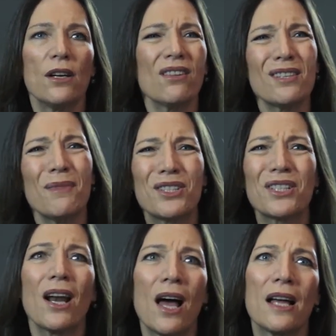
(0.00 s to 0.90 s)
Not so much
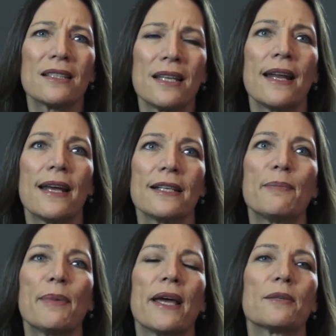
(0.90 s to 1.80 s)
clients in that
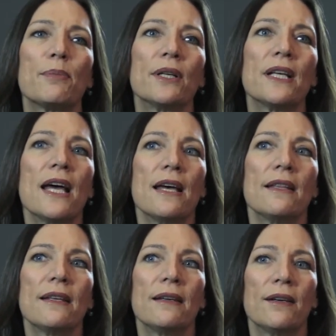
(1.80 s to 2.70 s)
aspect, but
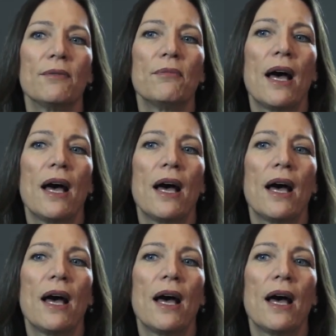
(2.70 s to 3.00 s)
the